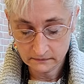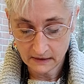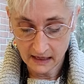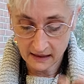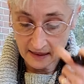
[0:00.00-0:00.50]

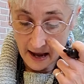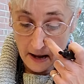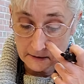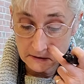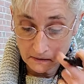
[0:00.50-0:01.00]
like
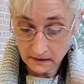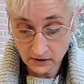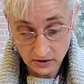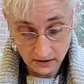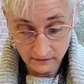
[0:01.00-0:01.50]
that. And you
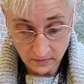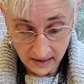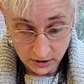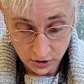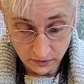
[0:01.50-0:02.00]
can even
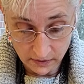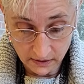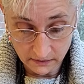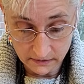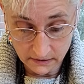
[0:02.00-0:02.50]
make two of
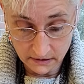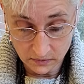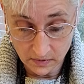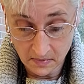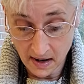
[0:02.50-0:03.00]
those because
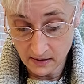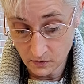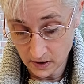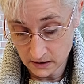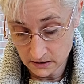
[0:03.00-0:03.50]
we might
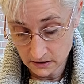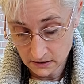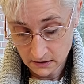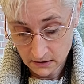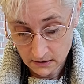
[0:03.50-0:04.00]
want
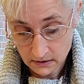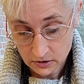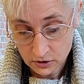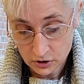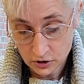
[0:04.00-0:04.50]

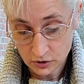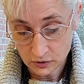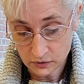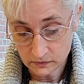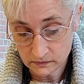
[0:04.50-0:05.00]
to
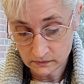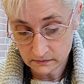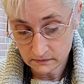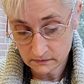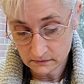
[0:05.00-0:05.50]

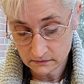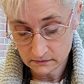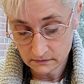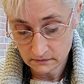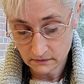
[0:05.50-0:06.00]

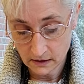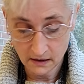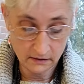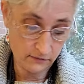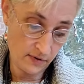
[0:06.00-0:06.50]

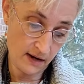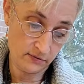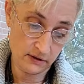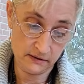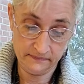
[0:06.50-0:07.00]
kind of round
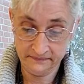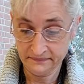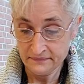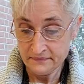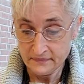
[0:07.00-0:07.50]
it.
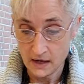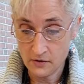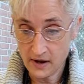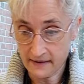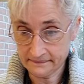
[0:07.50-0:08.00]

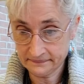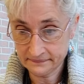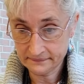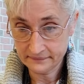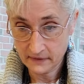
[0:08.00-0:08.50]
Okay,
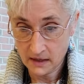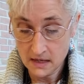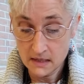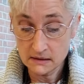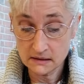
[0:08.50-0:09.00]

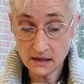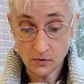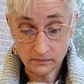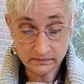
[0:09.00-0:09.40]
so